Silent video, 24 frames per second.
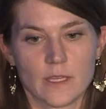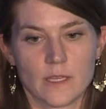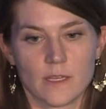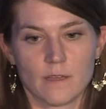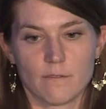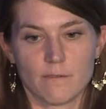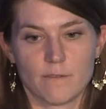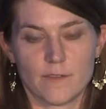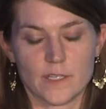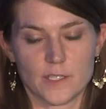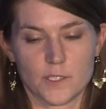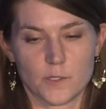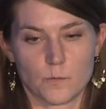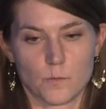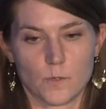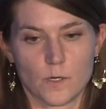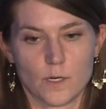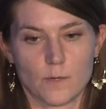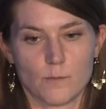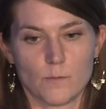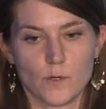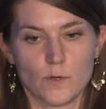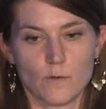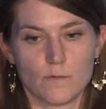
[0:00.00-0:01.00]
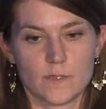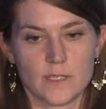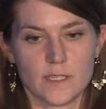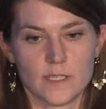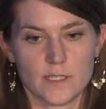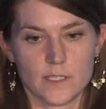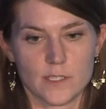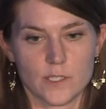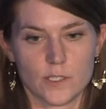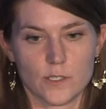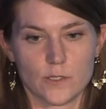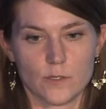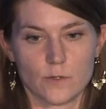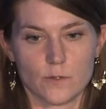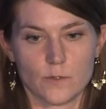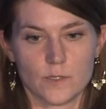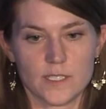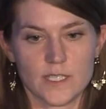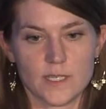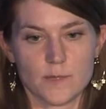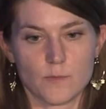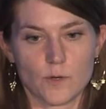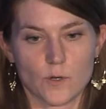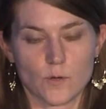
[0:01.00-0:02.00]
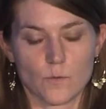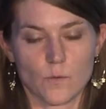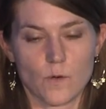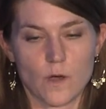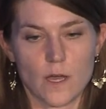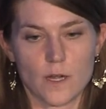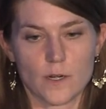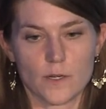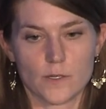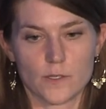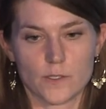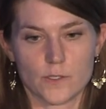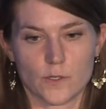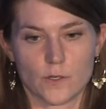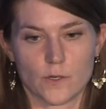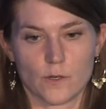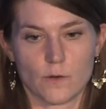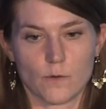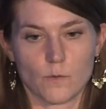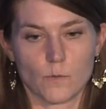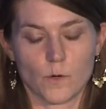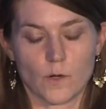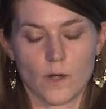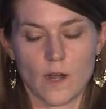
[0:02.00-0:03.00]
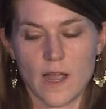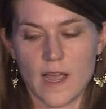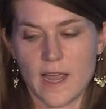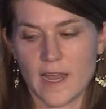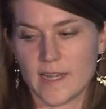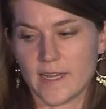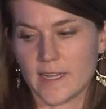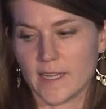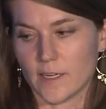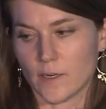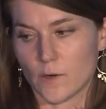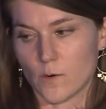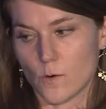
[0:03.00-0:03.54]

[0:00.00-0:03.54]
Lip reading: Fish were moved into deeper waters or were hiding,